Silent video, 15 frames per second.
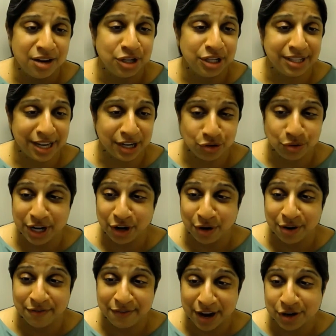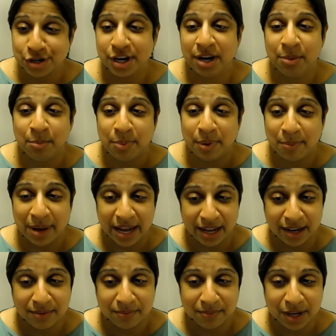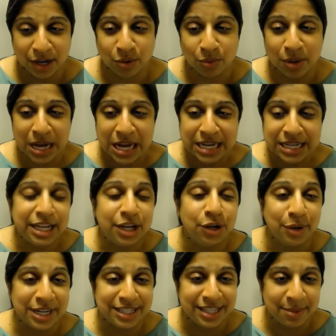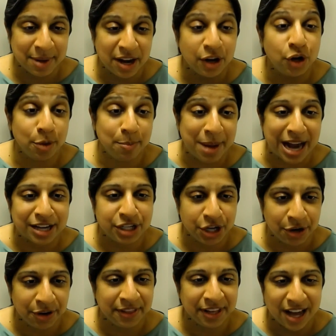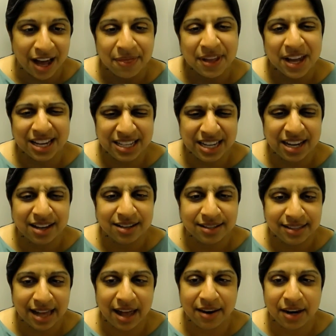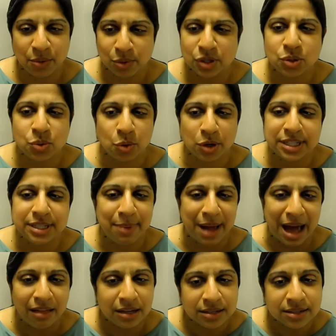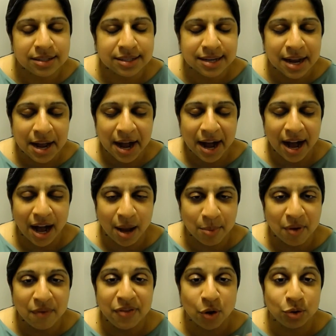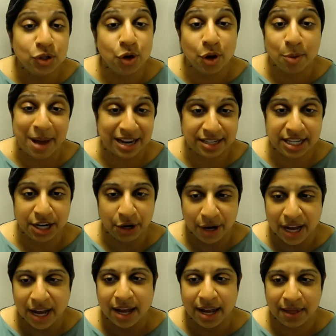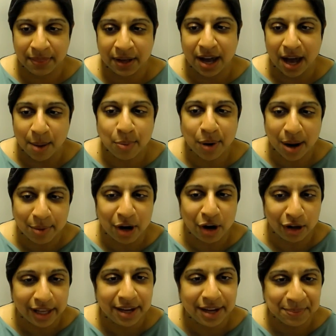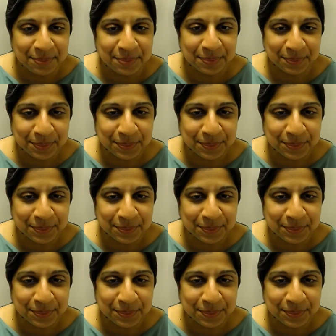not just like treat your infection, but might, you know, decrease the amount of good bacteria in the gut. The idea is that it restores the balance um, of those good bacteria in the gut primarily.